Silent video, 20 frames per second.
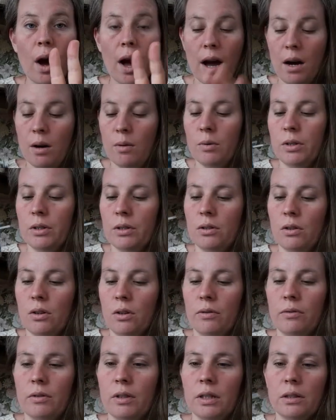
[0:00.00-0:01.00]
hours
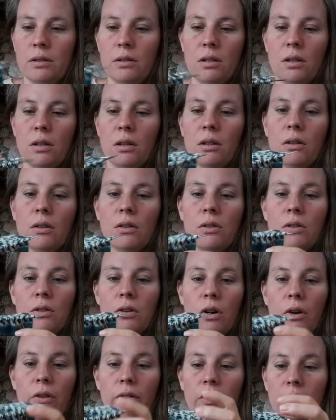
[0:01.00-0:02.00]
of knitting
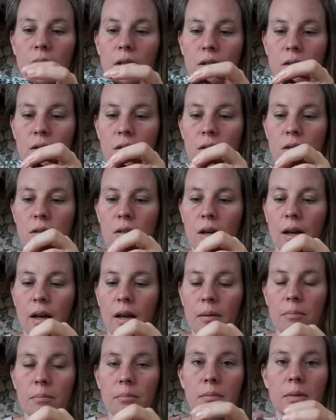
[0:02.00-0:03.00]
on this
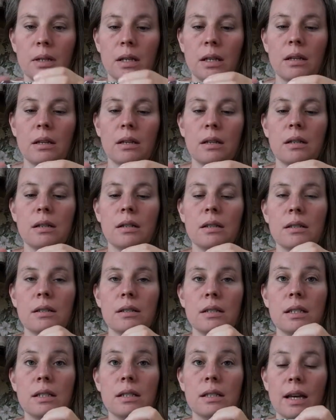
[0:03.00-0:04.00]

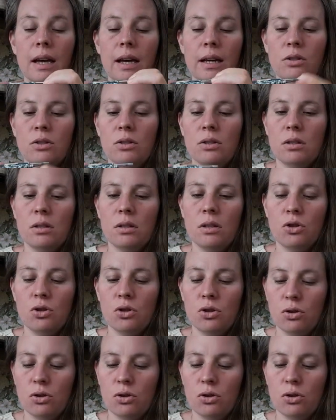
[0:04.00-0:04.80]
68 stitch